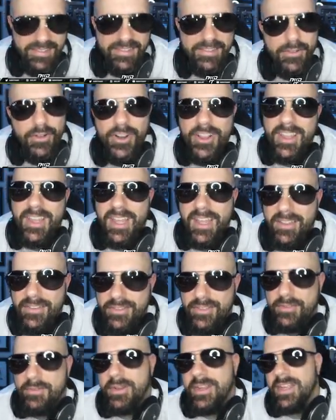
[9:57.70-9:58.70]
He's going to kick his
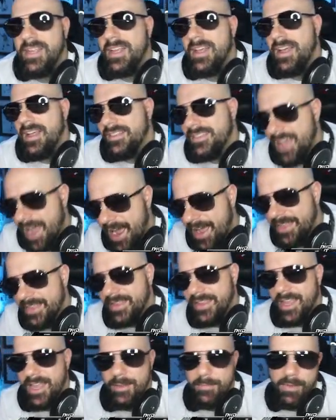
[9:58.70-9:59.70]
three, tie the
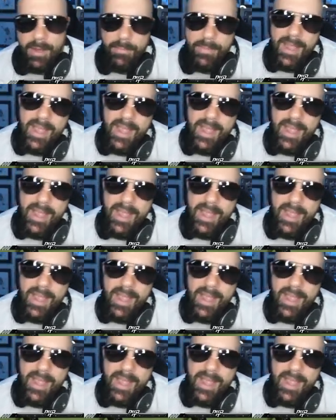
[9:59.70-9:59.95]
game up.